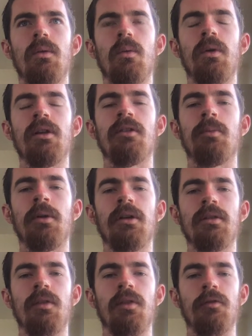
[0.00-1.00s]

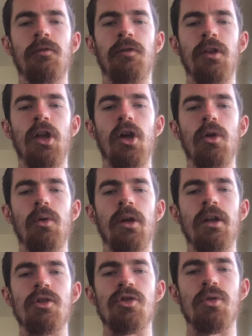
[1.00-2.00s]
experience the flow
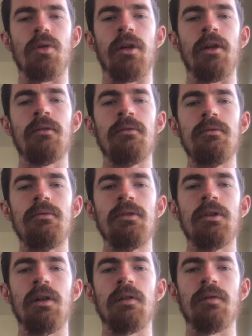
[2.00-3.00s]
and joy
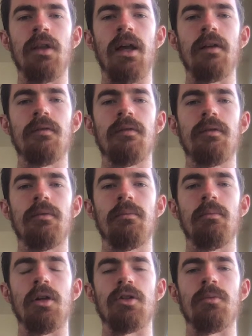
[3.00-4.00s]
of life
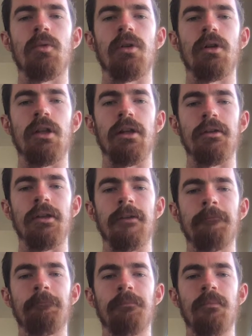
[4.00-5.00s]
much more clearly.
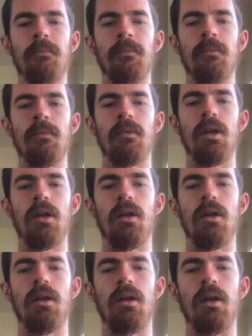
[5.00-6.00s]

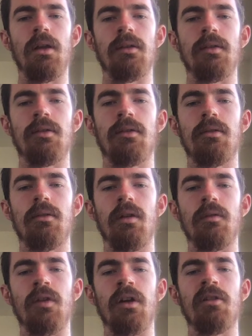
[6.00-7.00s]
It's a
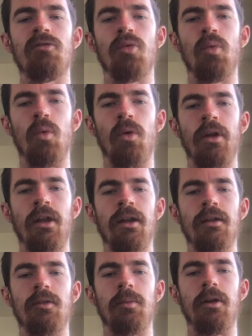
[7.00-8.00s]
very rewarding
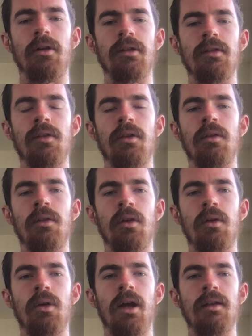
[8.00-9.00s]
experience, and
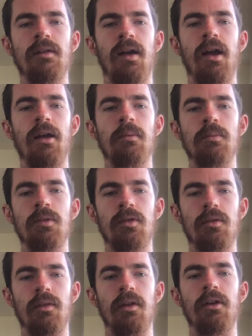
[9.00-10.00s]
although at
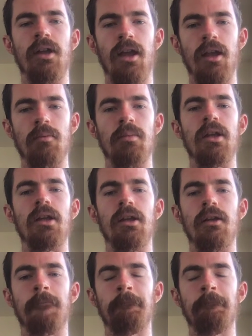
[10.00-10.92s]
times there can be